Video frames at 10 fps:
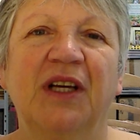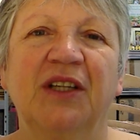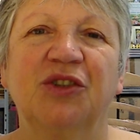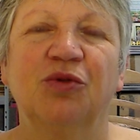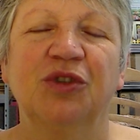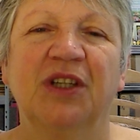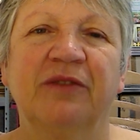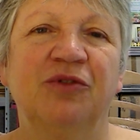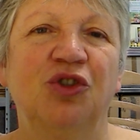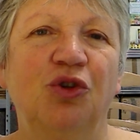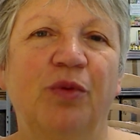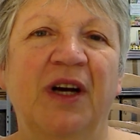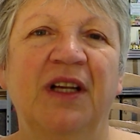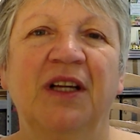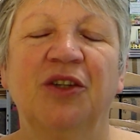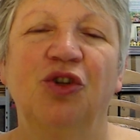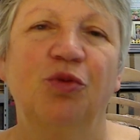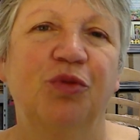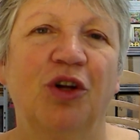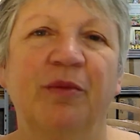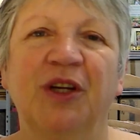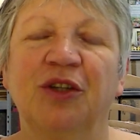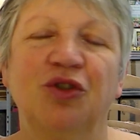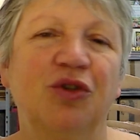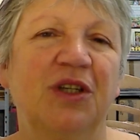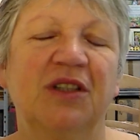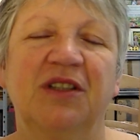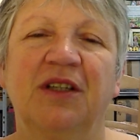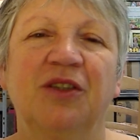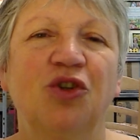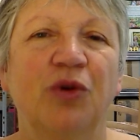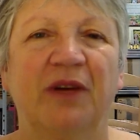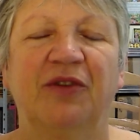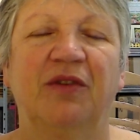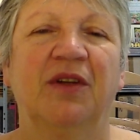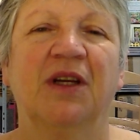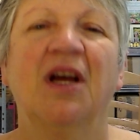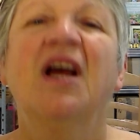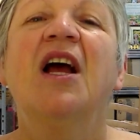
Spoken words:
it's going to have new wiring, new plumbing, new heating, new everything.